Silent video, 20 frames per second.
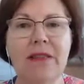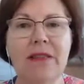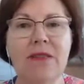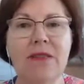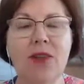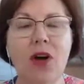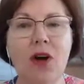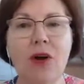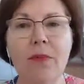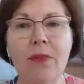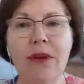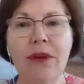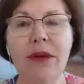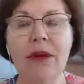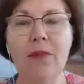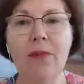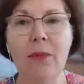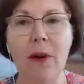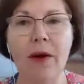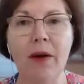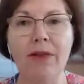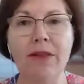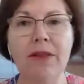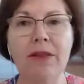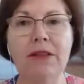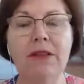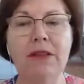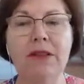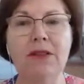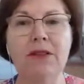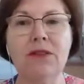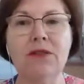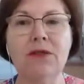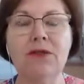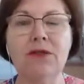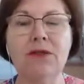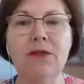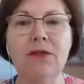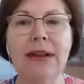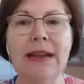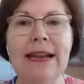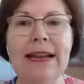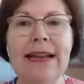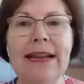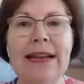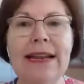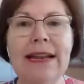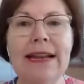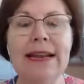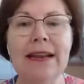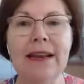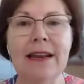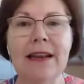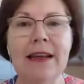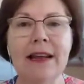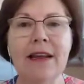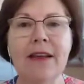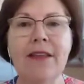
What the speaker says: nobody bothers to clean